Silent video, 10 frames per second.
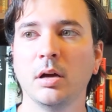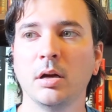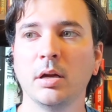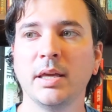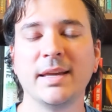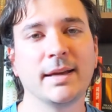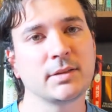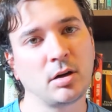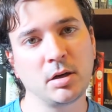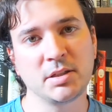he has a
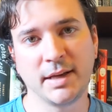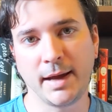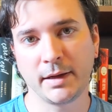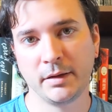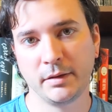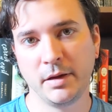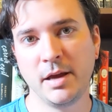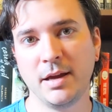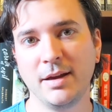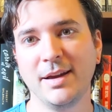heart attack
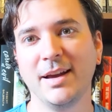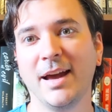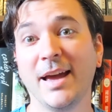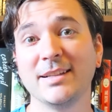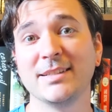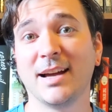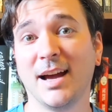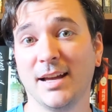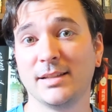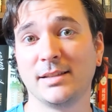and
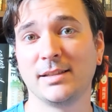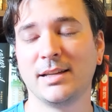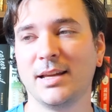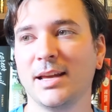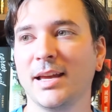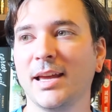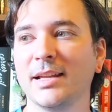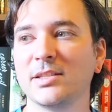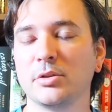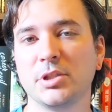dies,
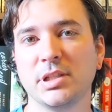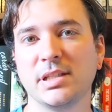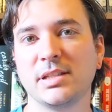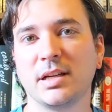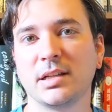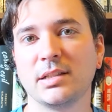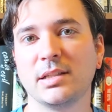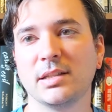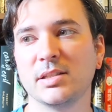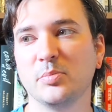and so she's stuck
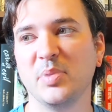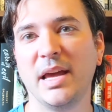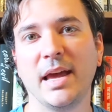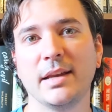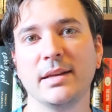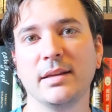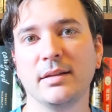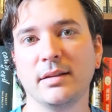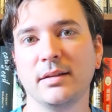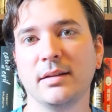to this bed
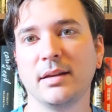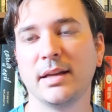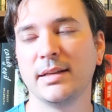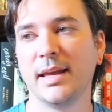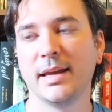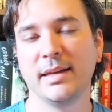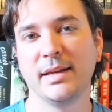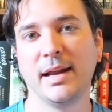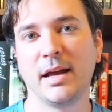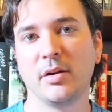and can't
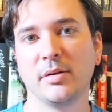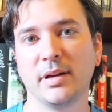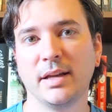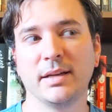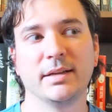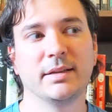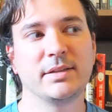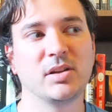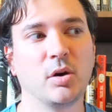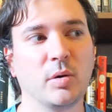get out, and
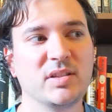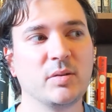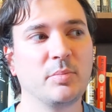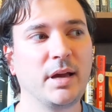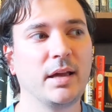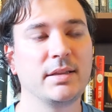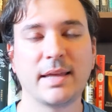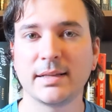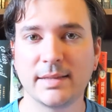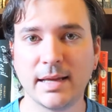so
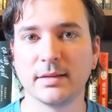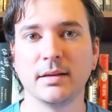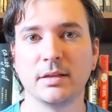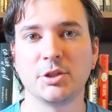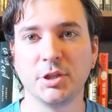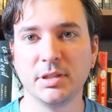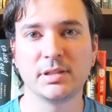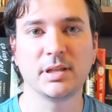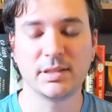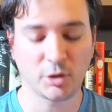that's it.
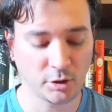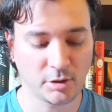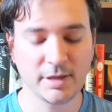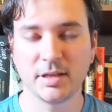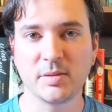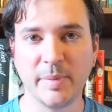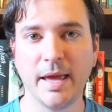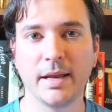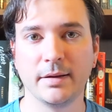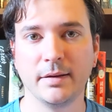It's her in this
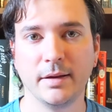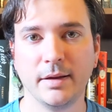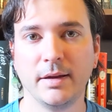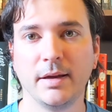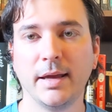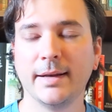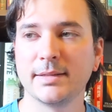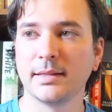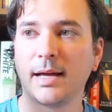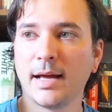bed, and it's a
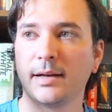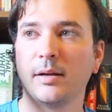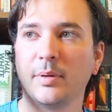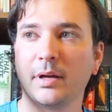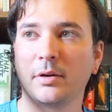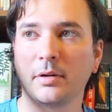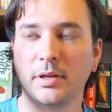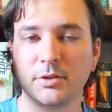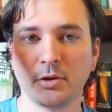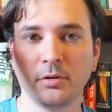lot about her
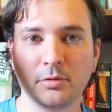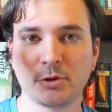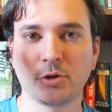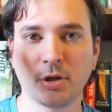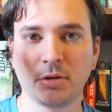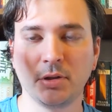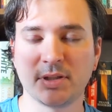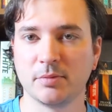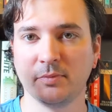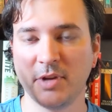internal struggle.
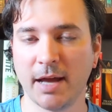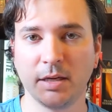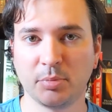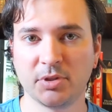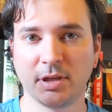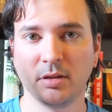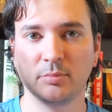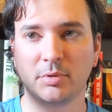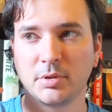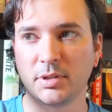It's 90% of the
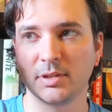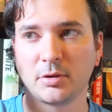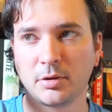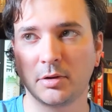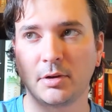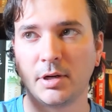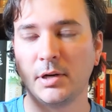book is her